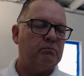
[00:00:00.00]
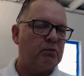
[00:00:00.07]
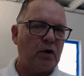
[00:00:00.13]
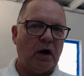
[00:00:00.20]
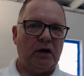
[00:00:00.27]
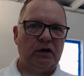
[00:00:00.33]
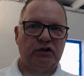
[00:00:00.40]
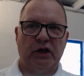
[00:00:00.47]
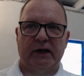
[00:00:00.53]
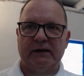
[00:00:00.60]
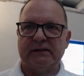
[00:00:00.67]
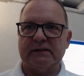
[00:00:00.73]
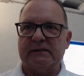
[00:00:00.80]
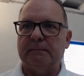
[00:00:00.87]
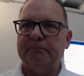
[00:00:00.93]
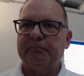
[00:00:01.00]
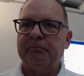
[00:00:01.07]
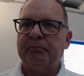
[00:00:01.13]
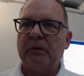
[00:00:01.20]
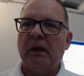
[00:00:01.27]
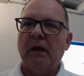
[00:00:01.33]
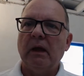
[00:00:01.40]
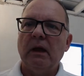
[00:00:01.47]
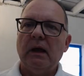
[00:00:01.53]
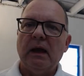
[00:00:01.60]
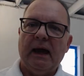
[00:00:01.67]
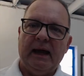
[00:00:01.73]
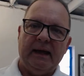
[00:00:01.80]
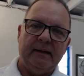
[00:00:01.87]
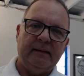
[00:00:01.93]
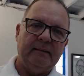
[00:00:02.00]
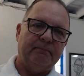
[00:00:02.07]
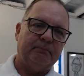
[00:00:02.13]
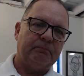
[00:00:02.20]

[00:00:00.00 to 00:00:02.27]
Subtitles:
projects. And